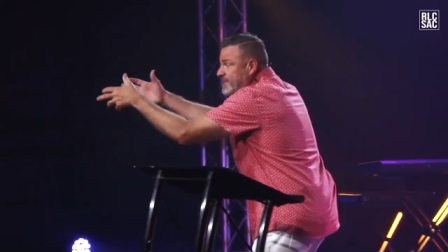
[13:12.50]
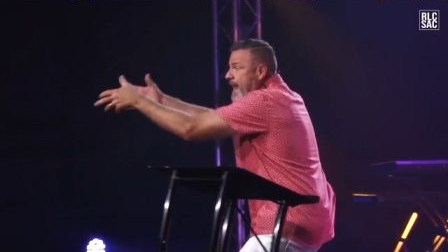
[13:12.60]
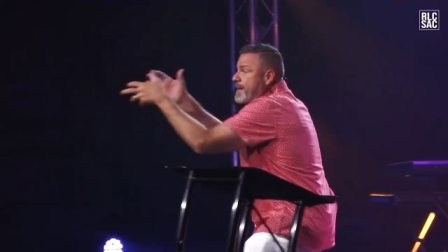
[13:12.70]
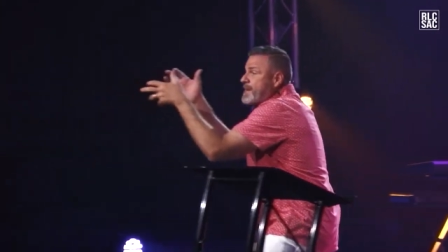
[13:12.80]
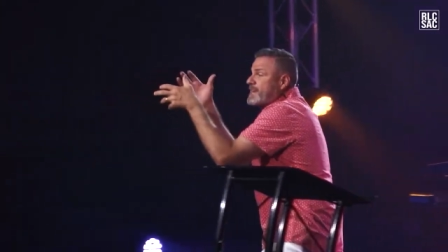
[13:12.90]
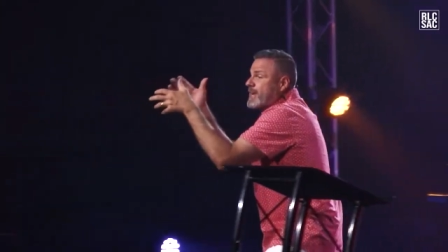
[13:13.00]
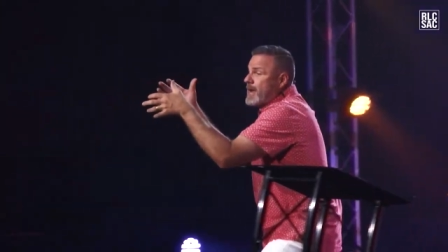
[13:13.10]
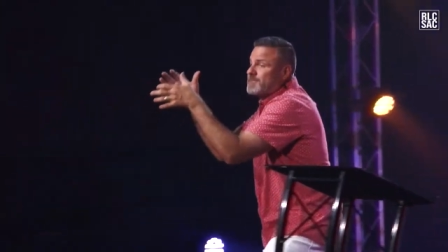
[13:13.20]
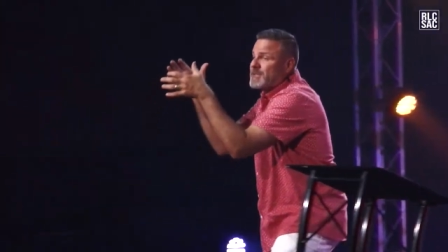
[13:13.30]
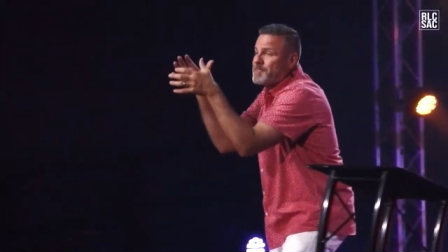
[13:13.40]
Damien
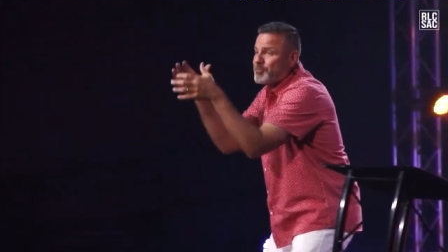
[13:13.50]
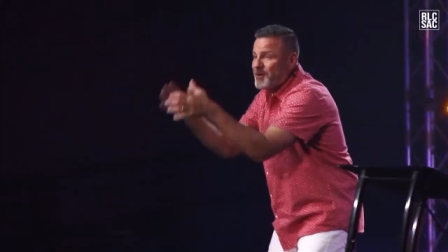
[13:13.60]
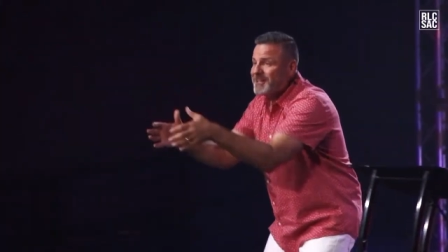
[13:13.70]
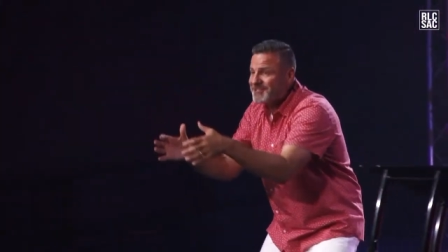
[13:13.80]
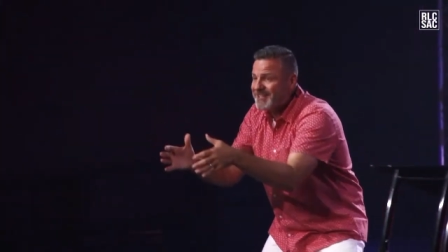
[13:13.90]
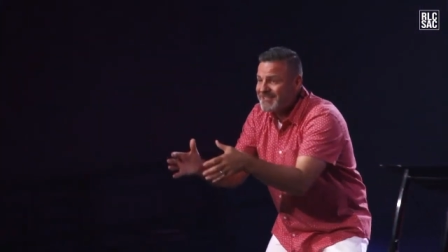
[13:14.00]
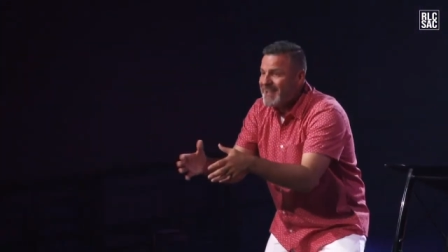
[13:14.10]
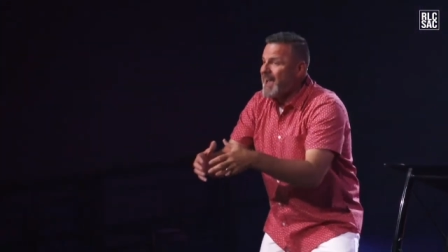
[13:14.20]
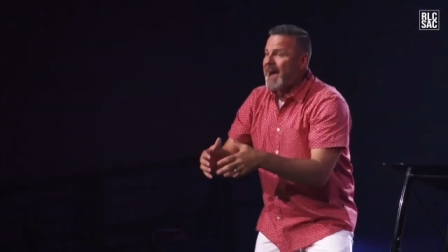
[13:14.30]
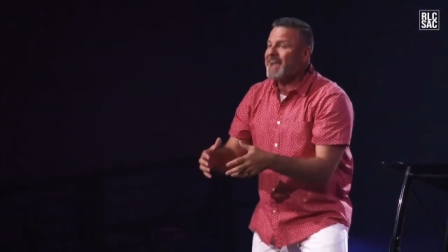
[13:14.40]
comes and preaches,
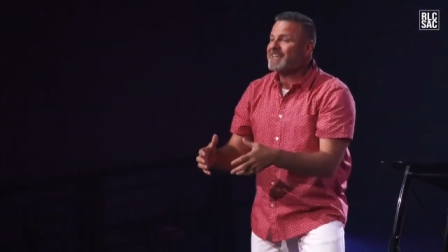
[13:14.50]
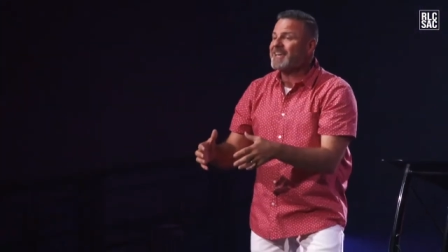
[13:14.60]
I